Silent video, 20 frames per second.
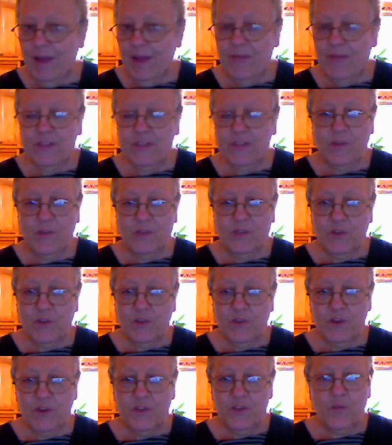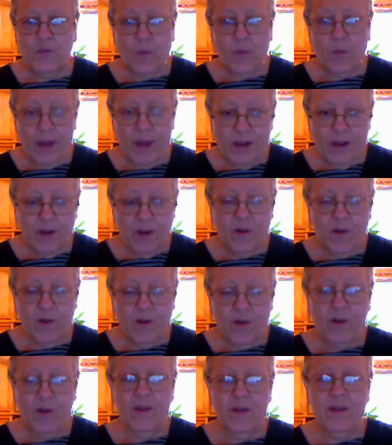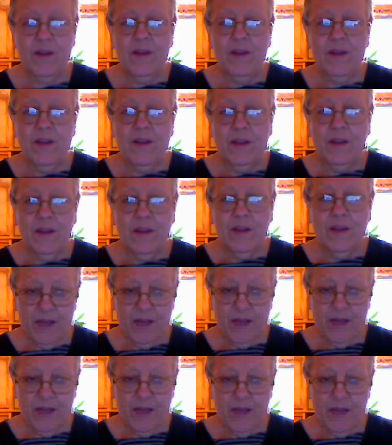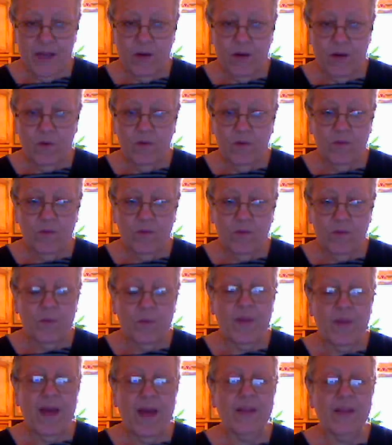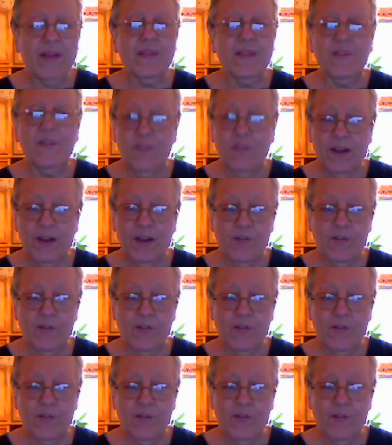don't have it, so I'm just going to use regular Crisco without the